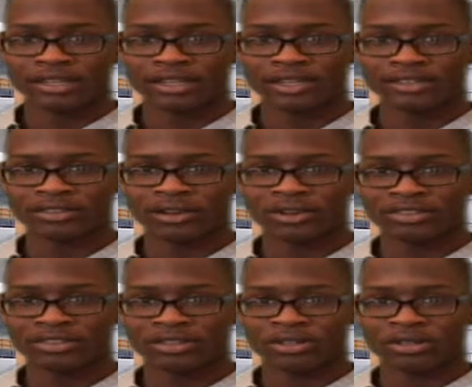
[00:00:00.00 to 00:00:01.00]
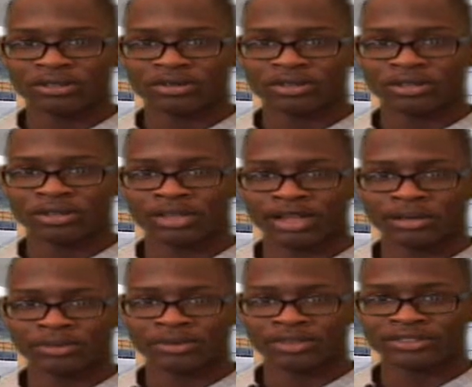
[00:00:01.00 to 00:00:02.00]
There's also a lot
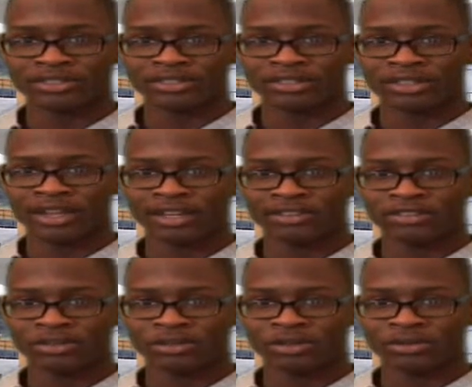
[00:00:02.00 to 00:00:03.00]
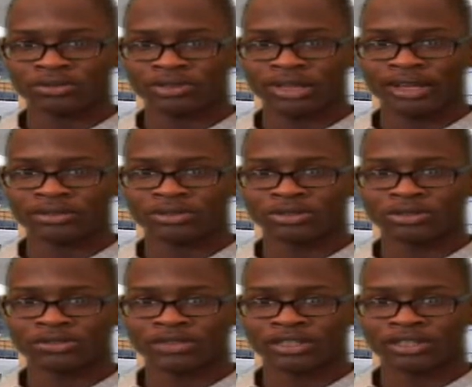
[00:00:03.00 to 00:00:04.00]
of pressure as you go through your high school
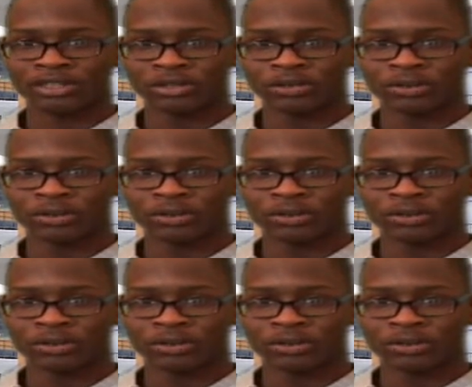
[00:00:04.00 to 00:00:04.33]
career